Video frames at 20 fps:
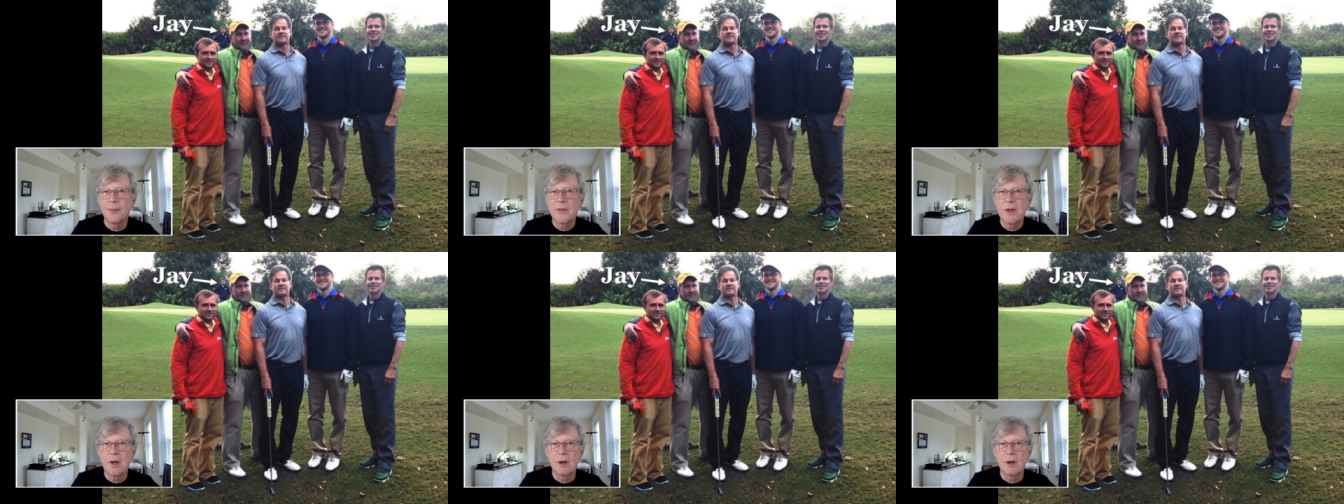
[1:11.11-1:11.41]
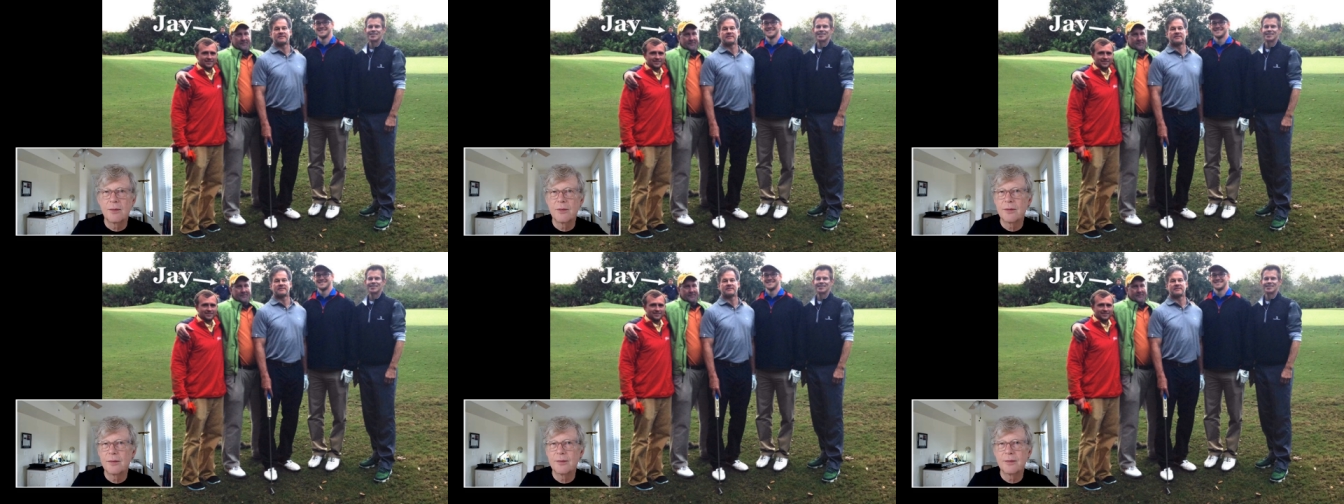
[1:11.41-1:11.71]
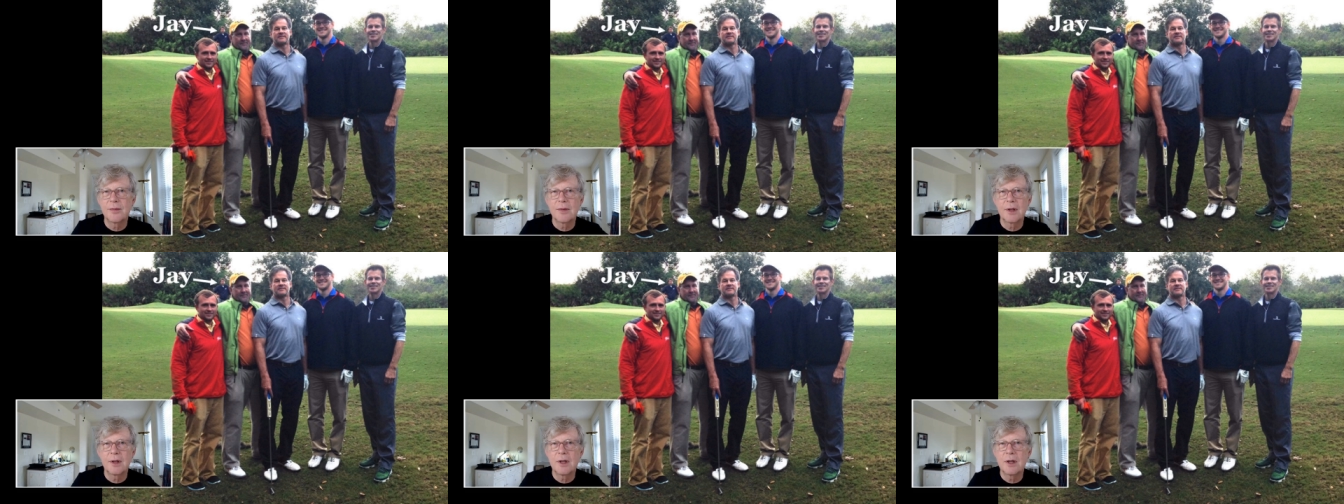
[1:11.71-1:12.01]
you know,
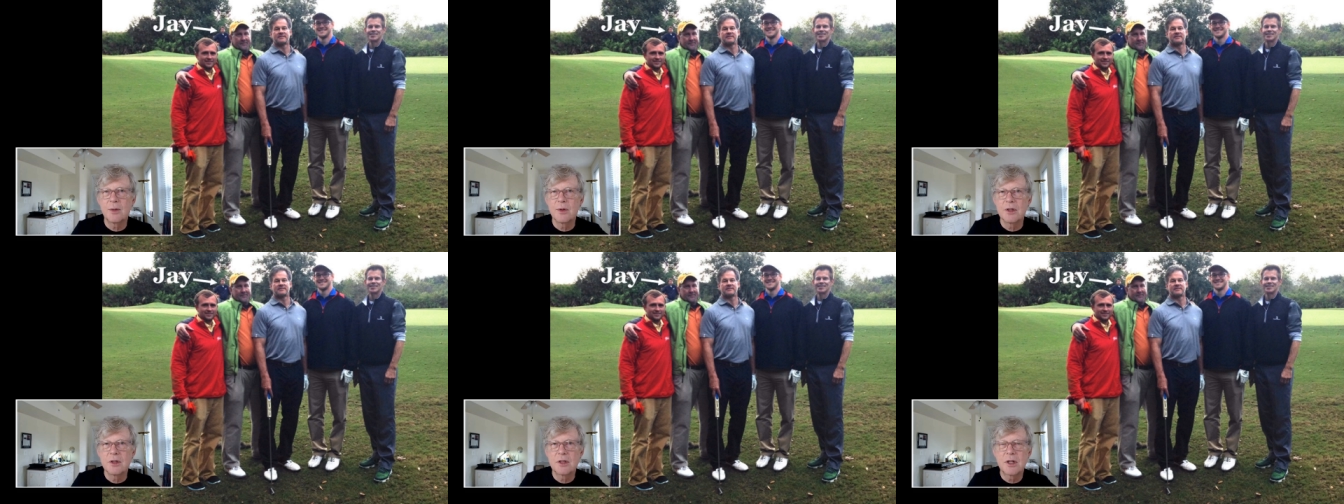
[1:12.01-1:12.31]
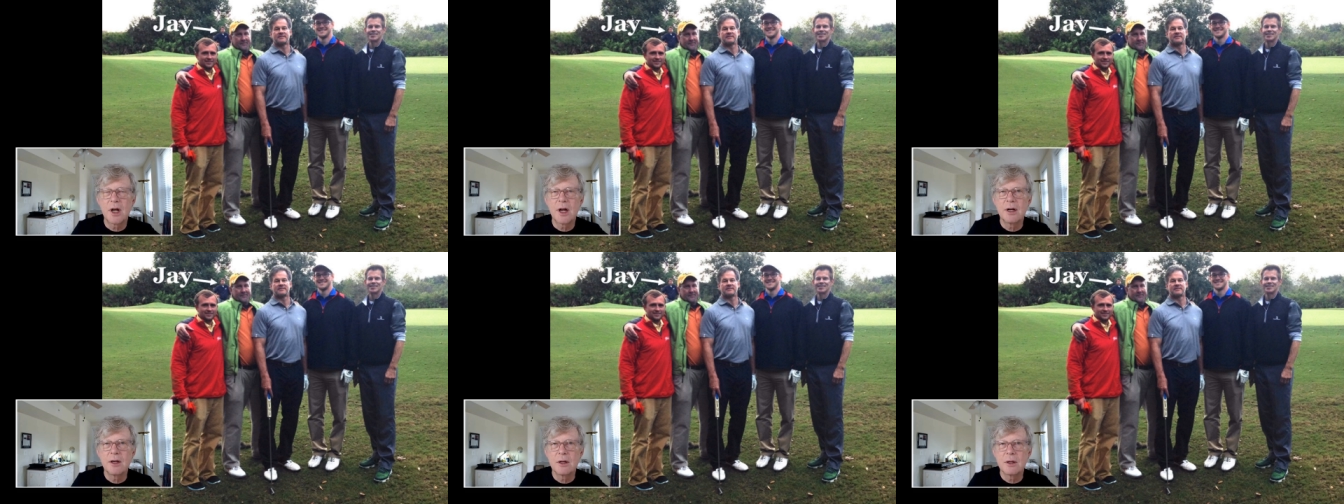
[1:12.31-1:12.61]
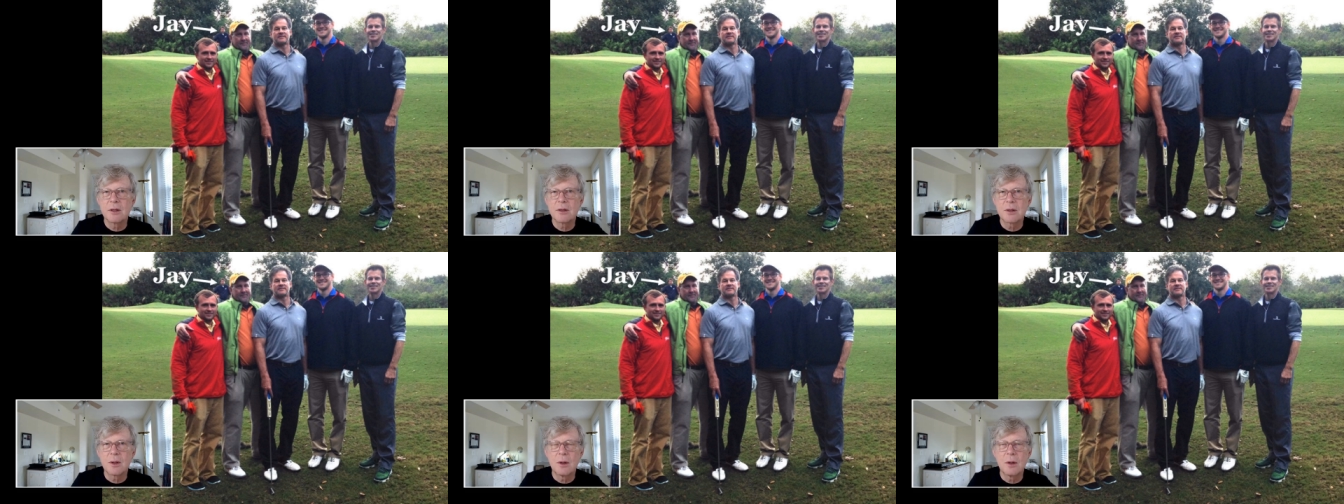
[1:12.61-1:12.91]
he was 10
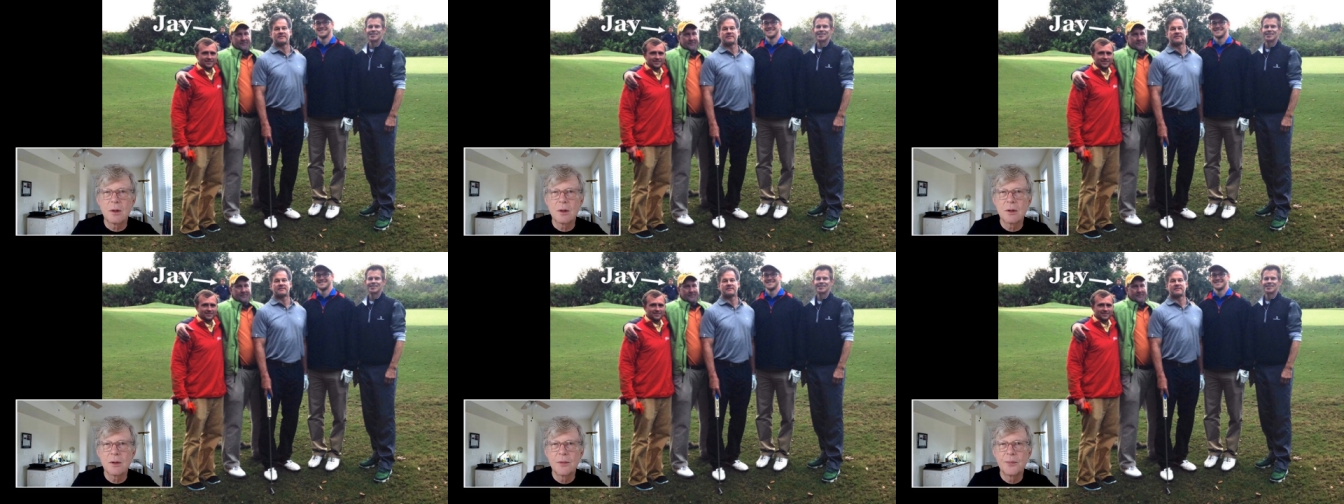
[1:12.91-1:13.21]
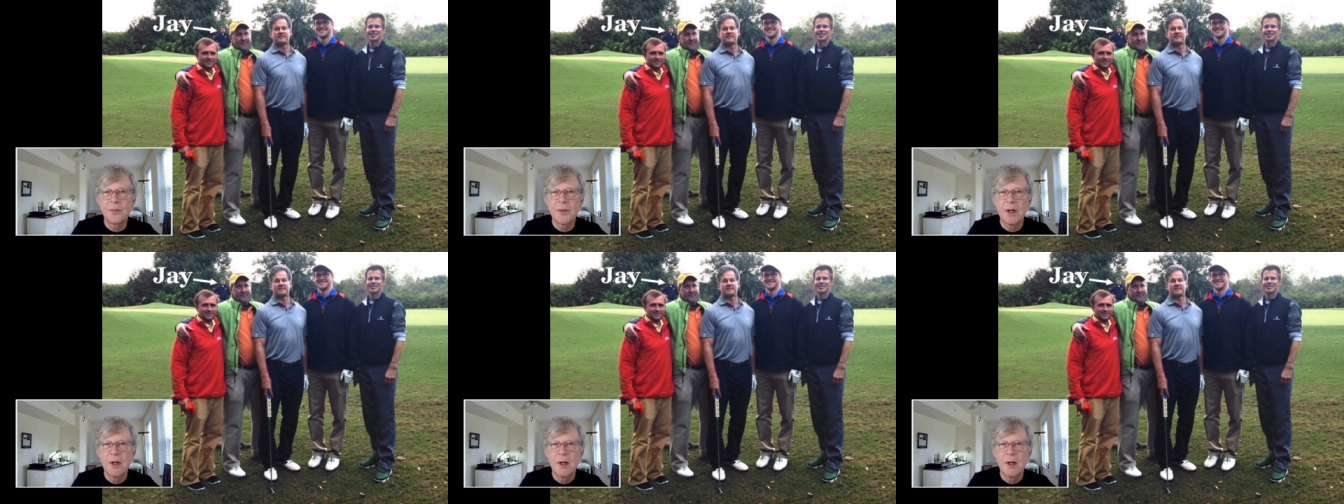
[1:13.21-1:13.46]
years old.